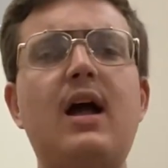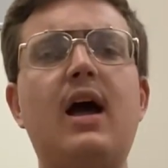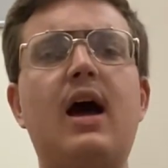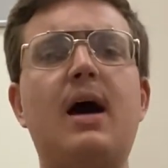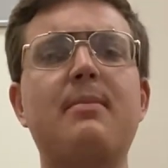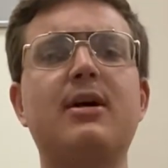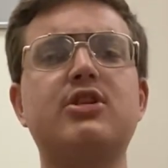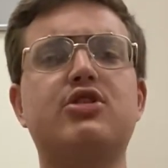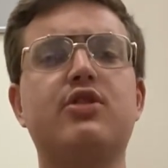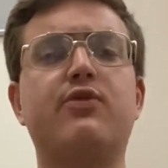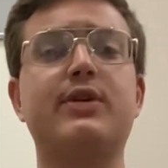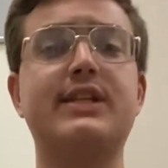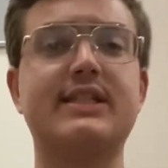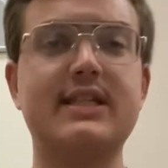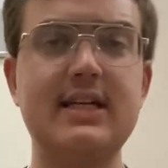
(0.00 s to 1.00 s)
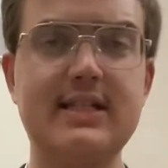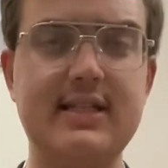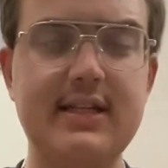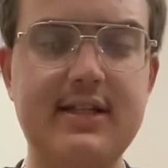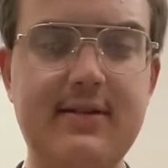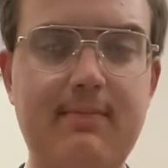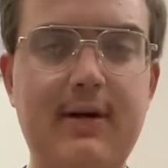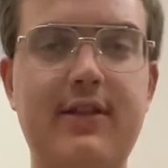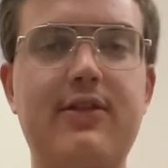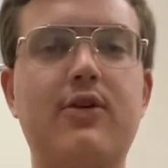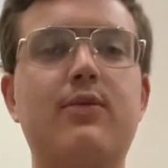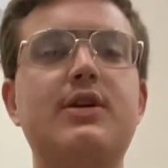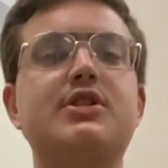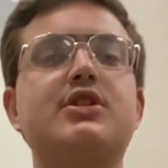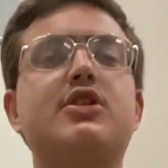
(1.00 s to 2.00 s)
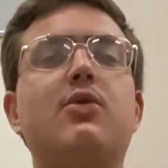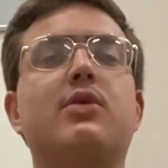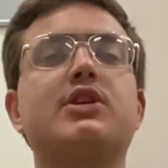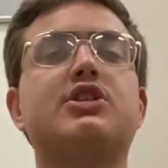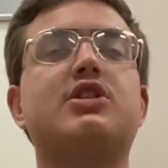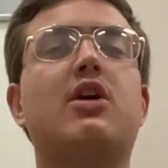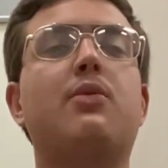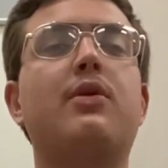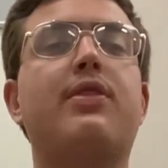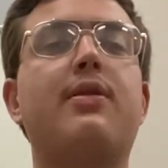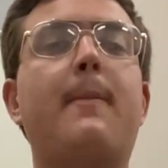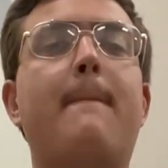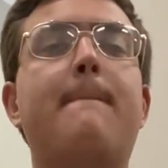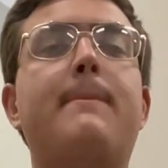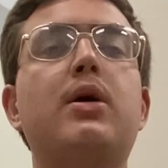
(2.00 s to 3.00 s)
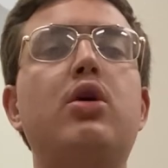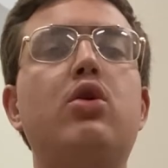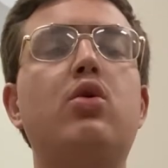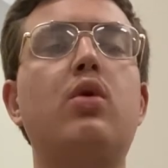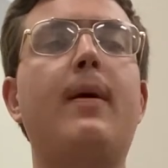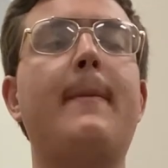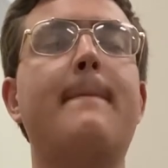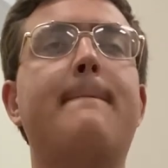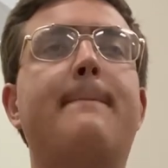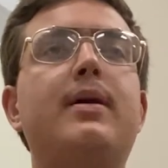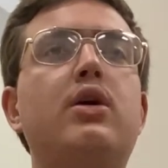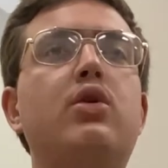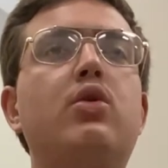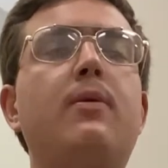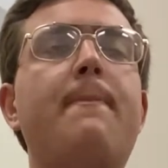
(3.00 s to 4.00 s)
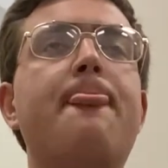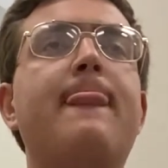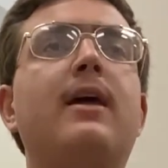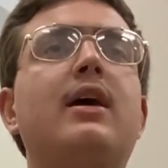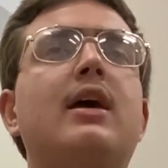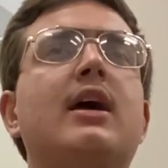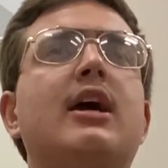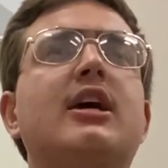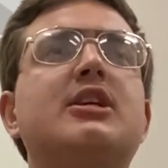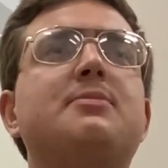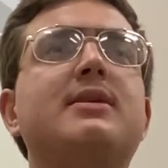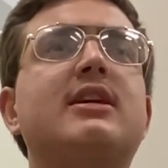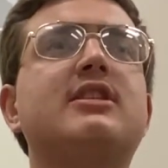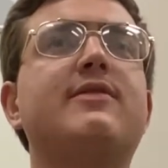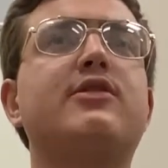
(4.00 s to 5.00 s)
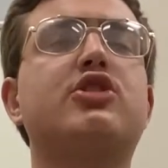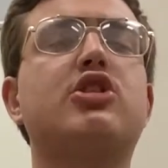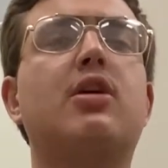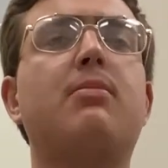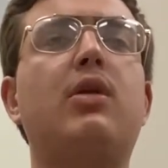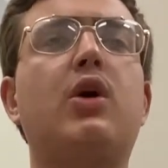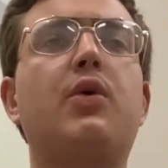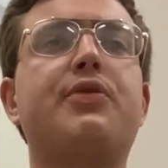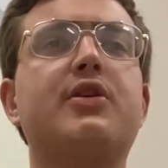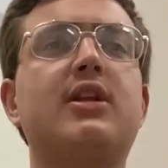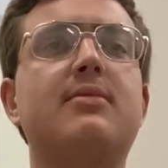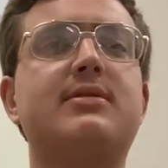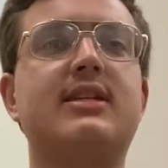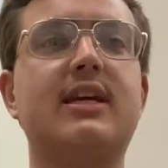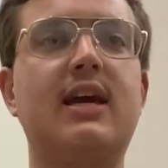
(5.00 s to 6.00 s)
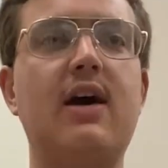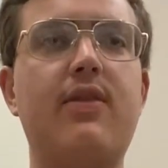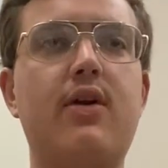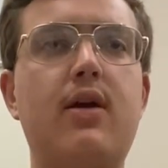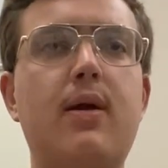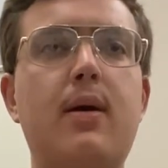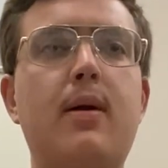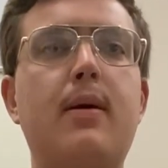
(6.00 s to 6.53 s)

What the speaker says: I'm not sure if we discussed this, but the reason you want to start with poo, is because if you start blowing with your lips together,